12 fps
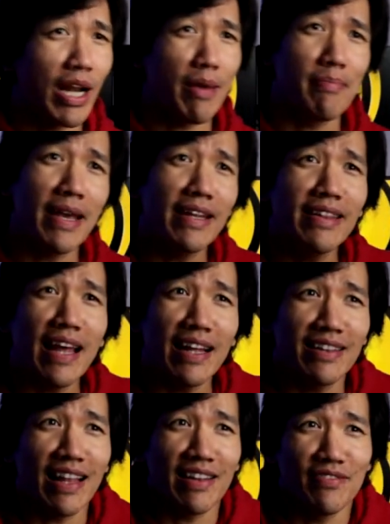when I made
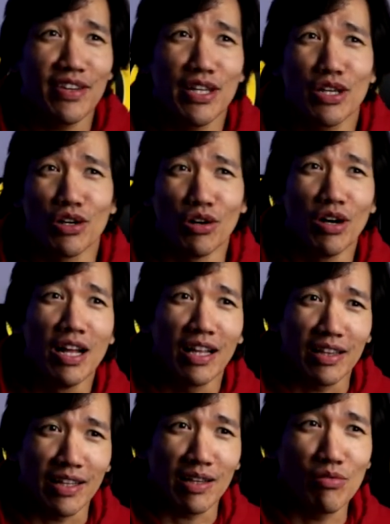that, that video,
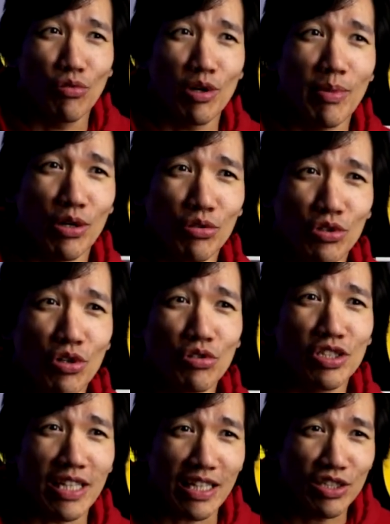like one of my old
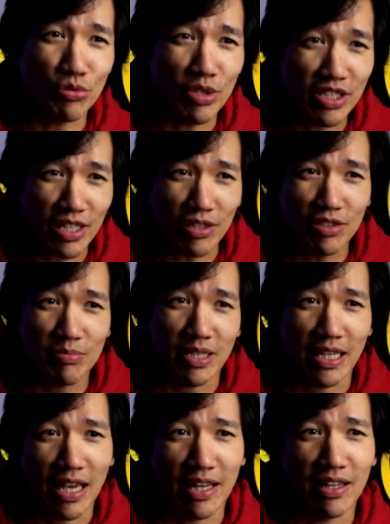coaches actually reached out to
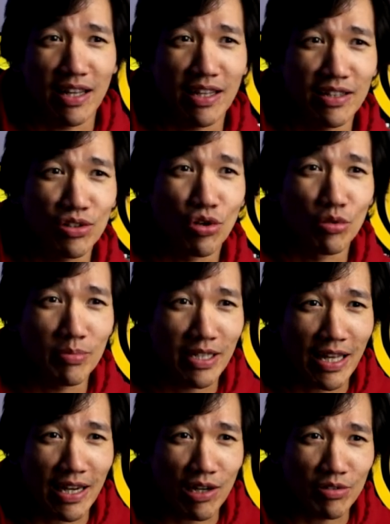me and, and told me
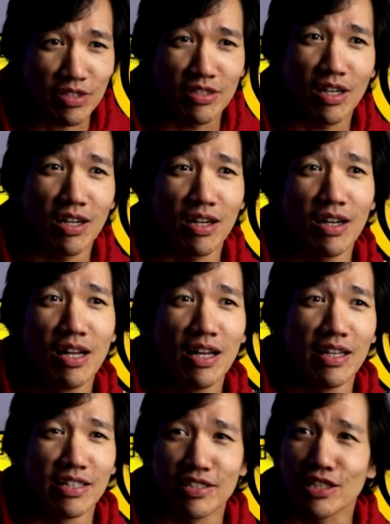that I was uh,
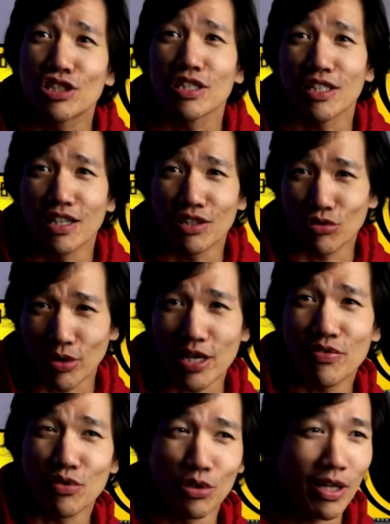essentially
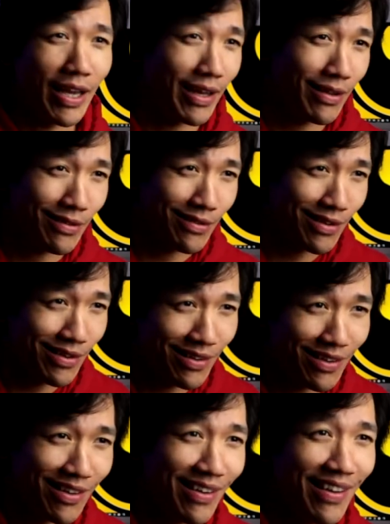ungrateful and uh,
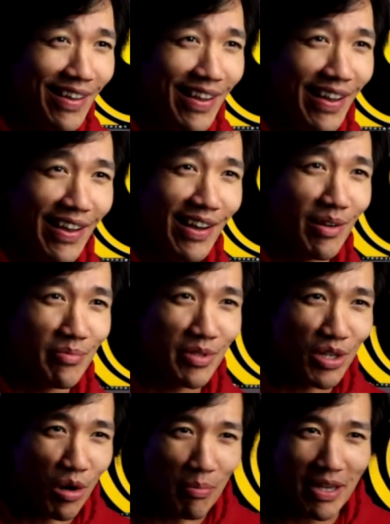uh,
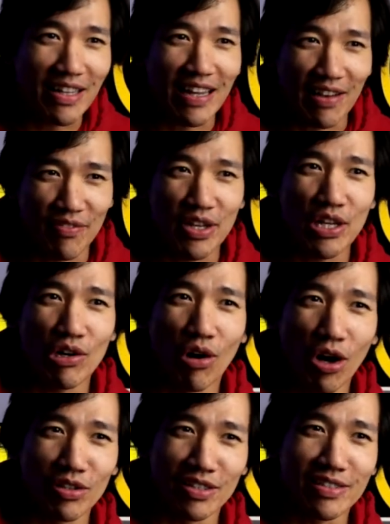you know, making that video
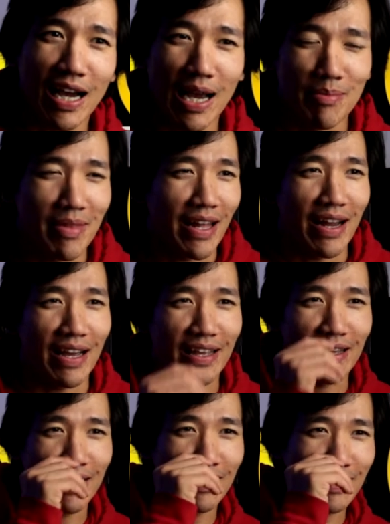all the time that
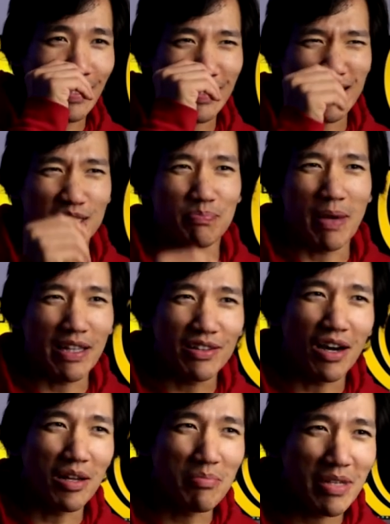I uh, that they
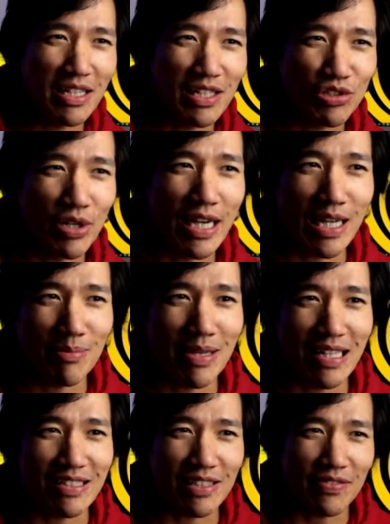spent on me, training
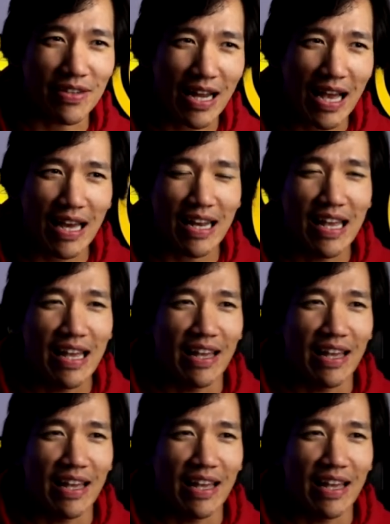me and stuff like that.